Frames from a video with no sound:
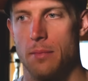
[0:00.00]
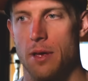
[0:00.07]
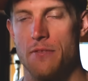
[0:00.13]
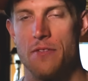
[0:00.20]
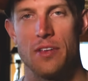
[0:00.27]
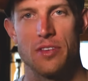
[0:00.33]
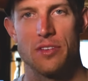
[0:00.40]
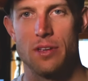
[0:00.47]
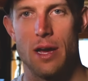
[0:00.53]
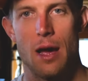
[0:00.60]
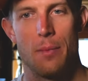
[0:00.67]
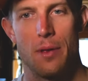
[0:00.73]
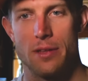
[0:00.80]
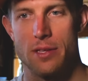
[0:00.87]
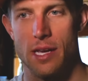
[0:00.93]
invest the
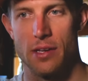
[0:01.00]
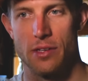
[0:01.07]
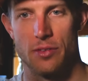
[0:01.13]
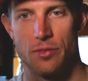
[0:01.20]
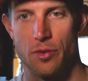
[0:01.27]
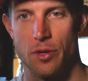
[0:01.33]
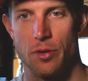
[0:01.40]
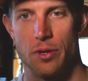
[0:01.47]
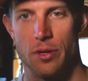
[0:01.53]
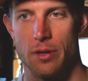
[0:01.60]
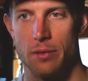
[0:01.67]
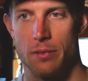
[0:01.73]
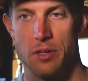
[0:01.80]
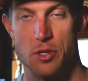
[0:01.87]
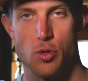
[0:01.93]
time that it takes for you
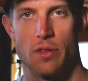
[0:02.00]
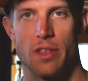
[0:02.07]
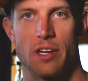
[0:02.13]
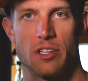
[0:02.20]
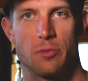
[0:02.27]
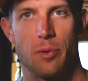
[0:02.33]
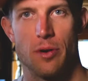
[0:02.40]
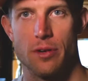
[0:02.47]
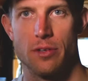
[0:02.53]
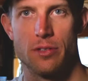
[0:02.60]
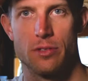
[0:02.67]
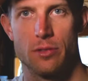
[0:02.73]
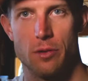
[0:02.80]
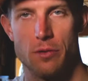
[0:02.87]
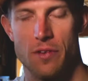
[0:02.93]
to enjoy that
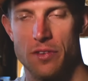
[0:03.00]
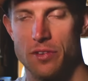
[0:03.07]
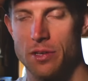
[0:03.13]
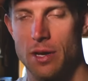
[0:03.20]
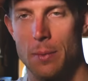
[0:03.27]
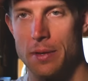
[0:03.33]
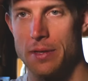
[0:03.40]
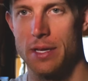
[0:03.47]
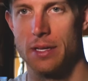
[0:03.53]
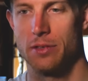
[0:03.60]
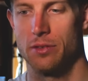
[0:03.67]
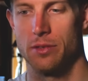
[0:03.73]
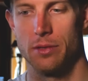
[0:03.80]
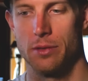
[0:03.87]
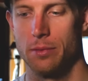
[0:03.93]
experience, or invest the time that it
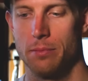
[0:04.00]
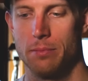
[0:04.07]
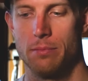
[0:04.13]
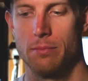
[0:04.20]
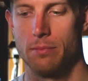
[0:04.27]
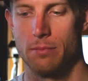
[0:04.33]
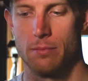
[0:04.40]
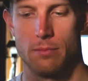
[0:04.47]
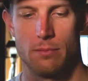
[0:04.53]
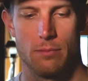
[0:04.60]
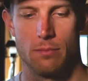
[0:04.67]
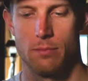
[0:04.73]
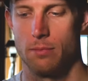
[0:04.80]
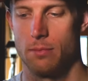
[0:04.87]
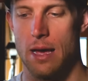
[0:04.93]
takes to
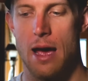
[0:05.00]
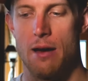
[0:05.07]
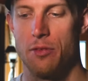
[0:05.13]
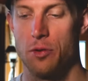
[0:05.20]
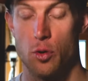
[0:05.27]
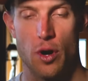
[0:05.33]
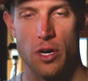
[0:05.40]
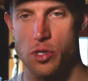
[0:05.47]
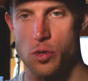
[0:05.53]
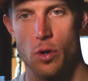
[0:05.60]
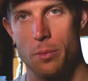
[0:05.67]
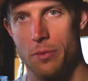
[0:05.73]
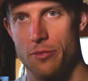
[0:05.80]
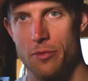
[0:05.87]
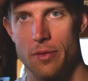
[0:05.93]
have the correct
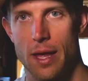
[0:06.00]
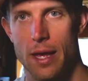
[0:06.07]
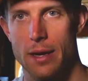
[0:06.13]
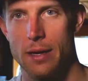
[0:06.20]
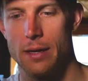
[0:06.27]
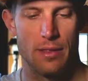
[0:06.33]
equipment for that.